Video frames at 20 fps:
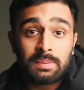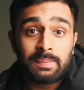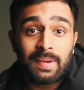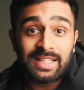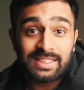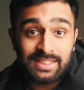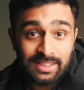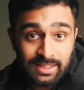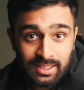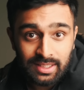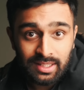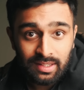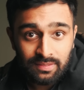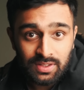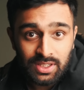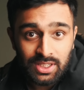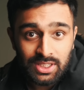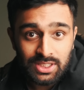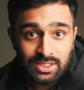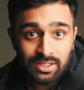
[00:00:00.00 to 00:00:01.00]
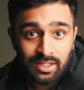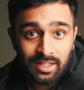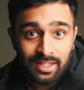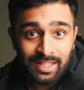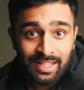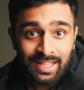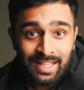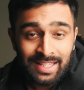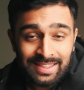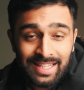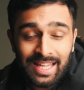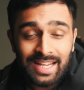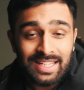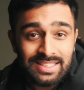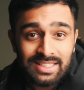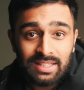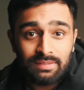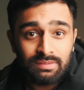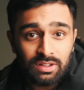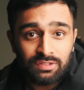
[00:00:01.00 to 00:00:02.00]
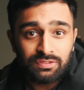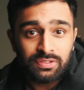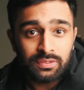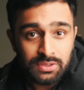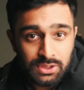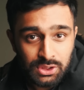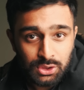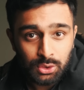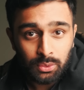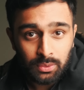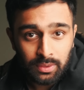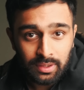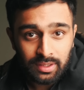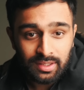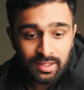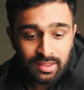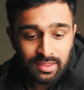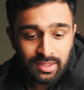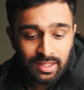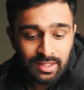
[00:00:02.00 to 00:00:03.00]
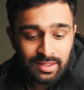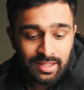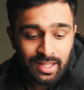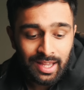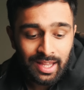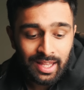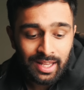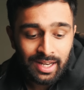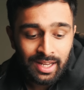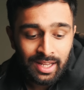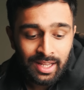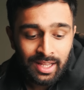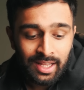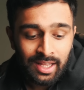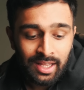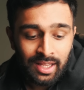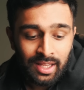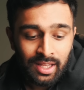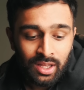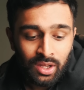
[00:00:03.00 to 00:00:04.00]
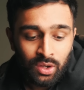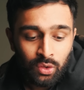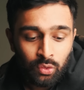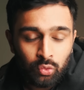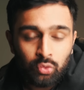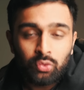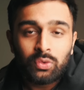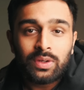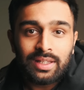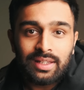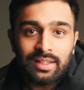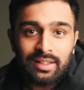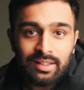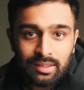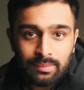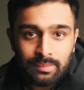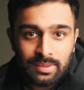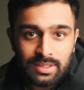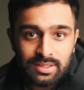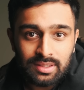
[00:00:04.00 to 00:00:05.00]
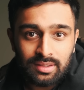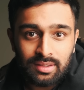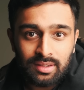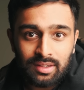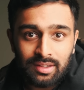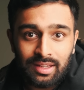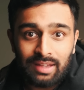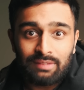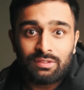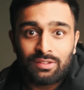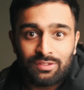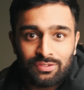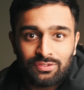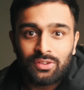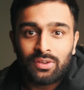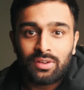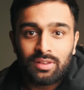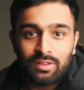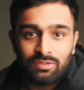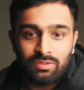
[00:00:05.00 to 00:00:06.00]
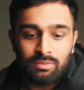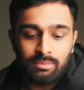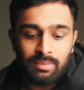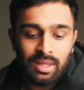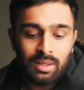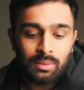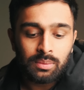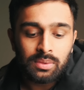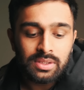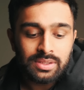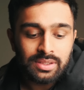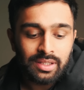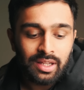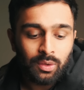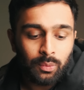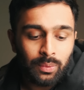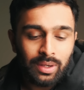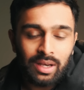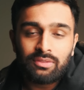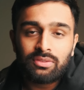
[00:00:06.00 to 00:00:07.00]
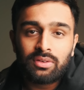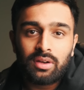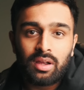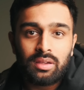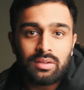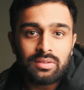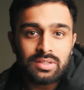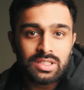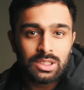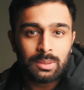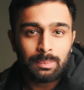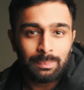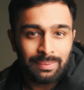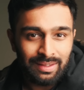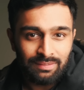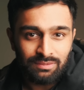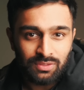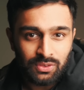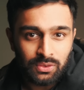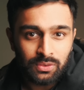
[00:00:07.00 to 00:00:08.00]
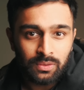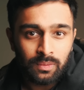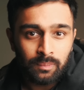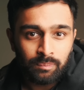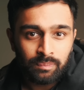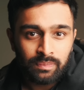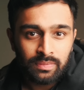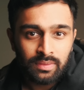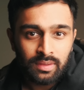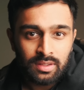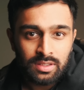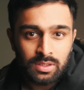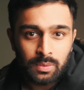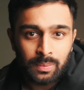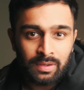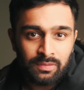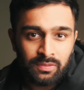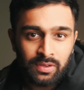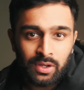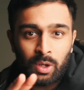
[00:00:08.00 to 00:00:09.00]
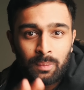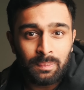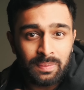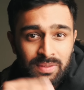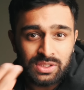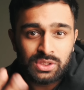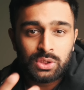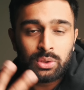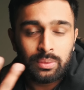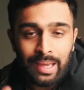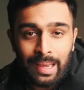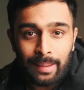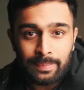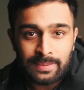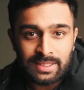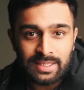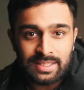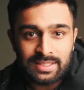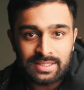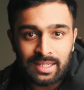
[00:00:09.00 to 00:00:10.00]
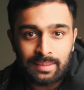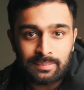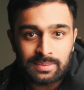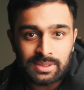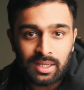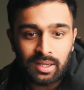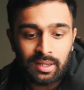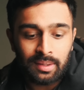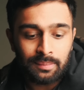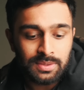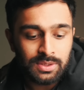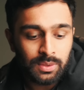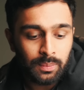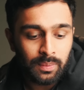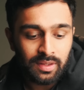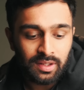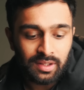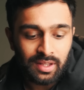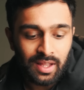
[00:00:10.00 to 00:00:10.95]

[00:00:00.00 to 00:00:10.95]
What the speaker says: back to the 11-inch, that isn't even the full story. The thing that really limited it even further for me was whenever I use split view. So whenever I open two apps at the same time, so whether